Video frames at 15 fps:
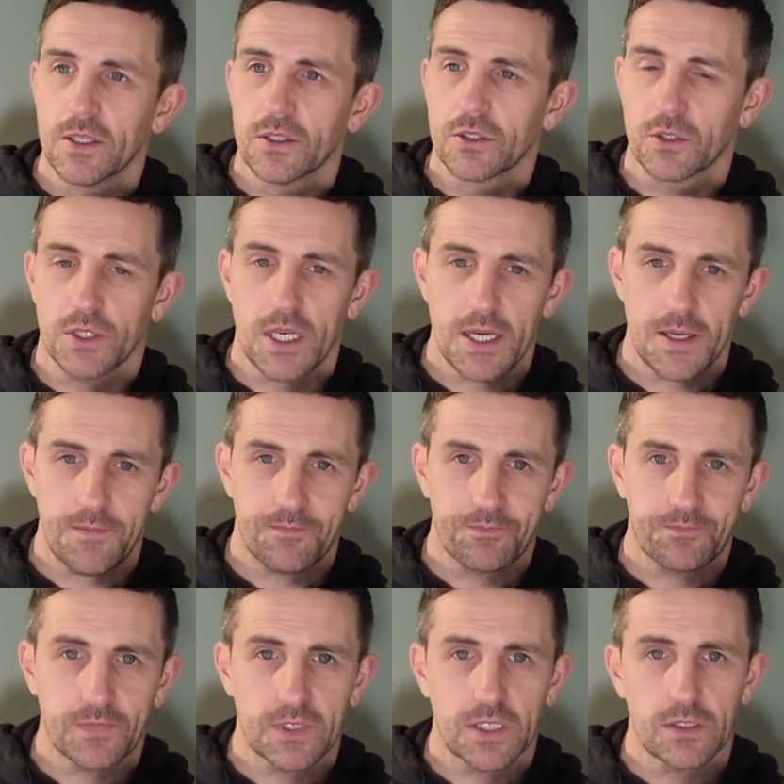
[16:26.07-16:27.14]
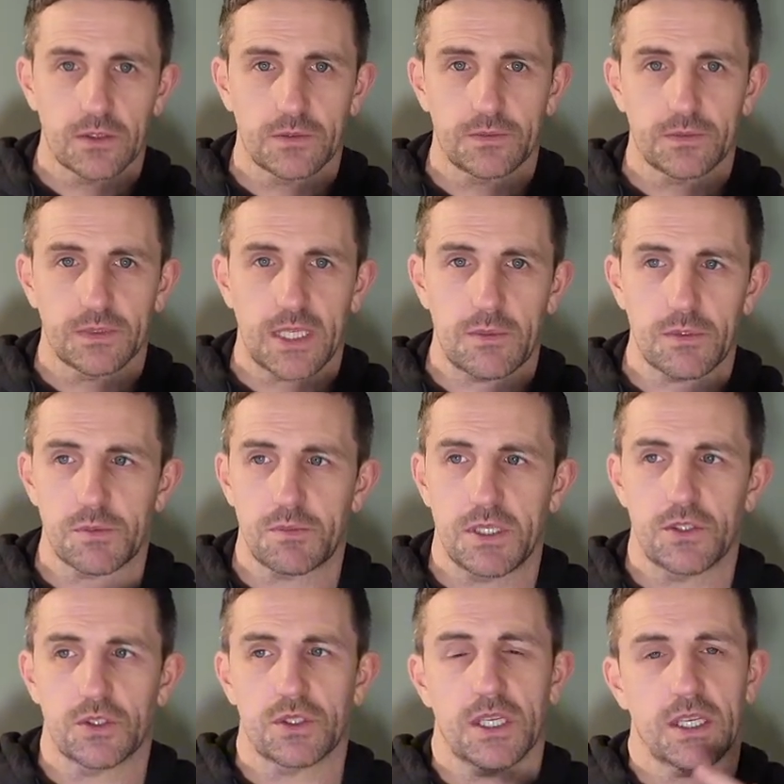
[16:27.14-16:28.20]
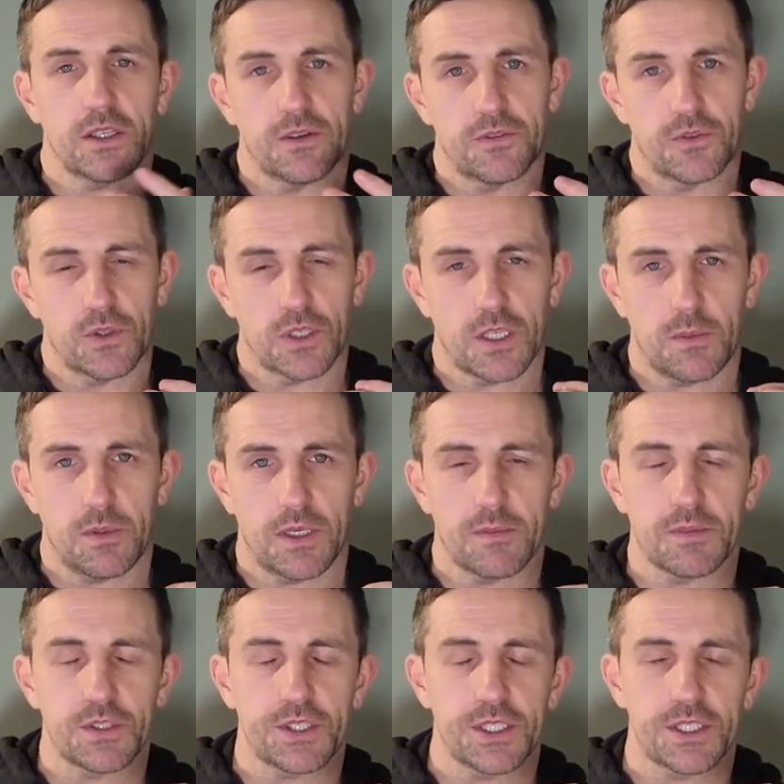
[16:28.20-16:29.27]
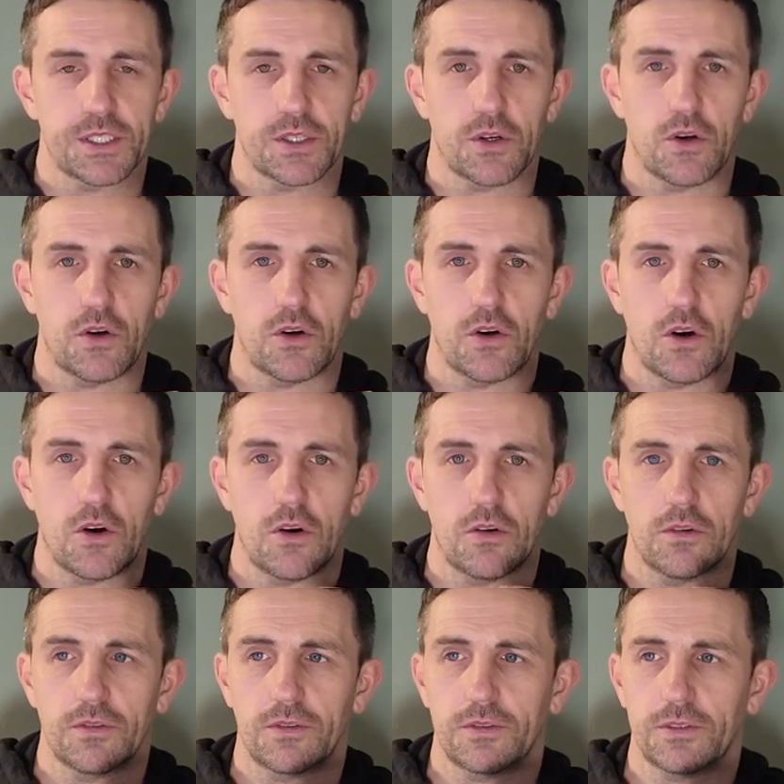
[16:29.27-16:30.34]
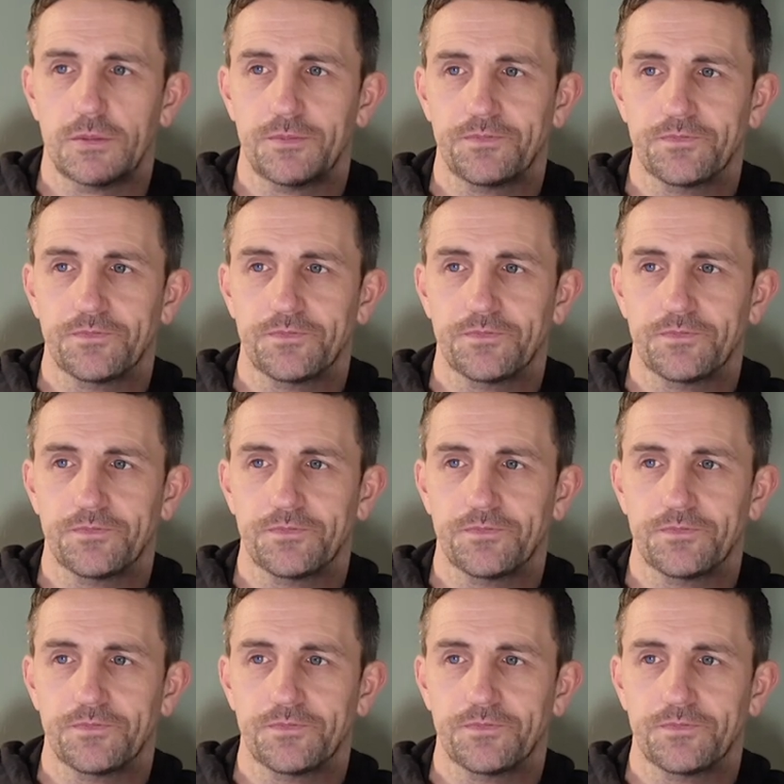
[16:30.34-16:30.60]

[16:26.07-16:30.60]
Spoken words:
So yeah, that was me just taking you through a couple of images of